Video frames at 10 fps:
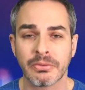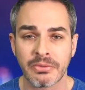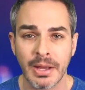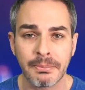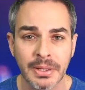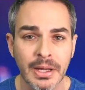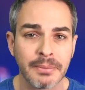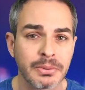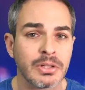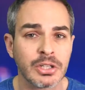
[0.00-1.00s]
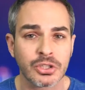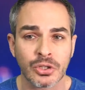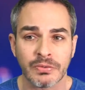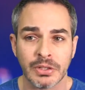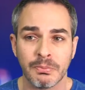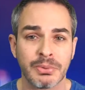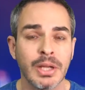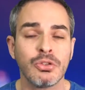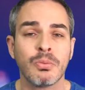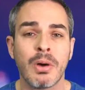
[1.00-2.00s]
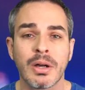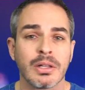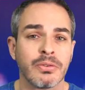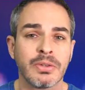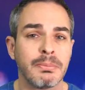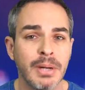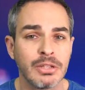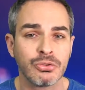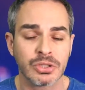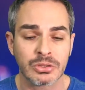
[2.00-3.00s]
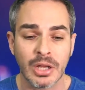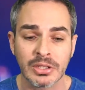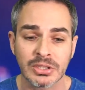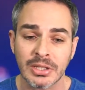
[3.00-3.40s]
ramping up production of a brand new model of the brand new technology.